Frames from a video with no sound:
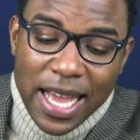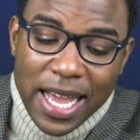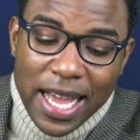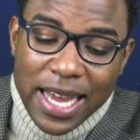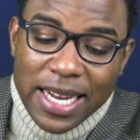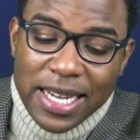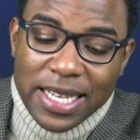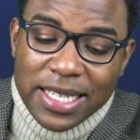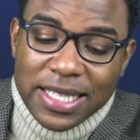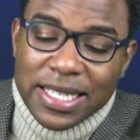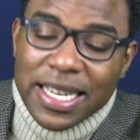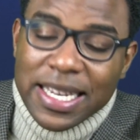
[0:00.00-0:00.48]

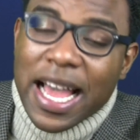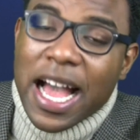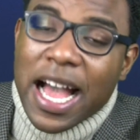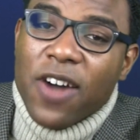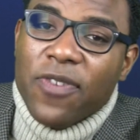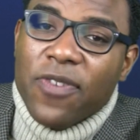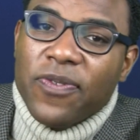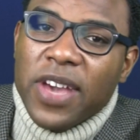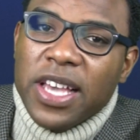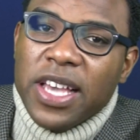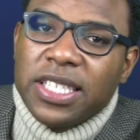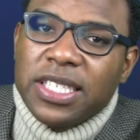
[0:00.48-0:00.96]
and he is
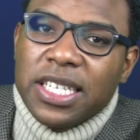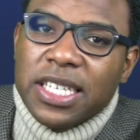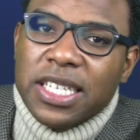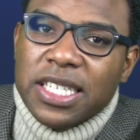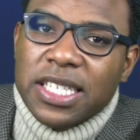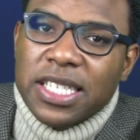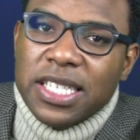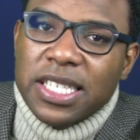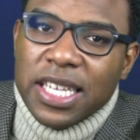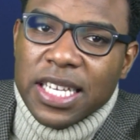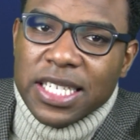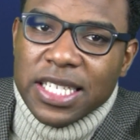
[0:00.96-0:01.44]
now
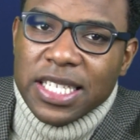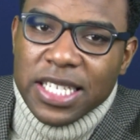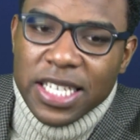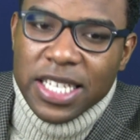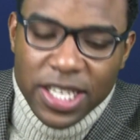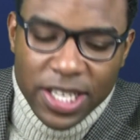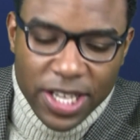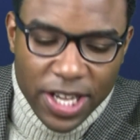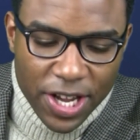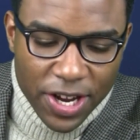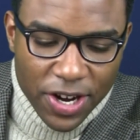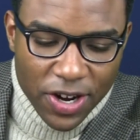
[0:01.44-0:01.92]
facing 60
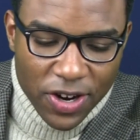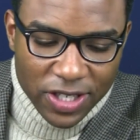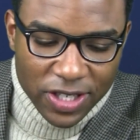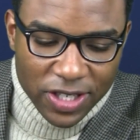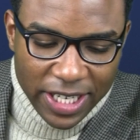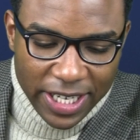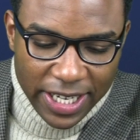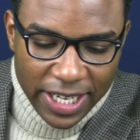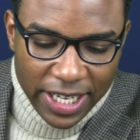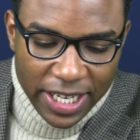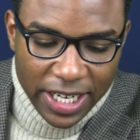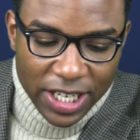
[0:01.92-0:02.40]

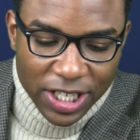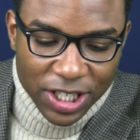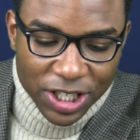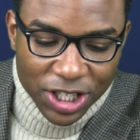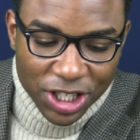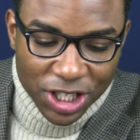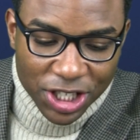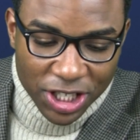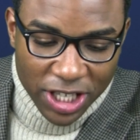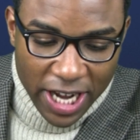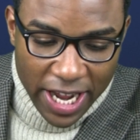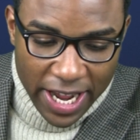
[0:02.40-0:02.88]
years in
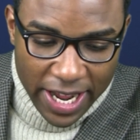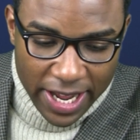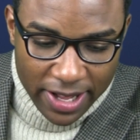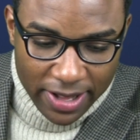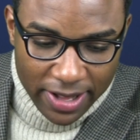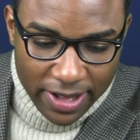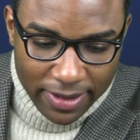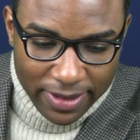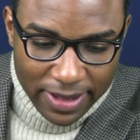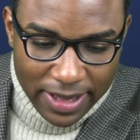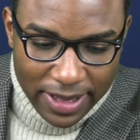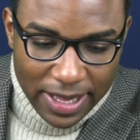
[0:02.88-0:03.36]

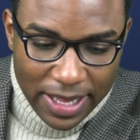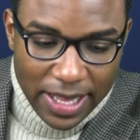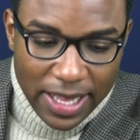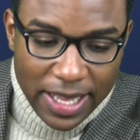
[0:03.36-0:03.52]
jail.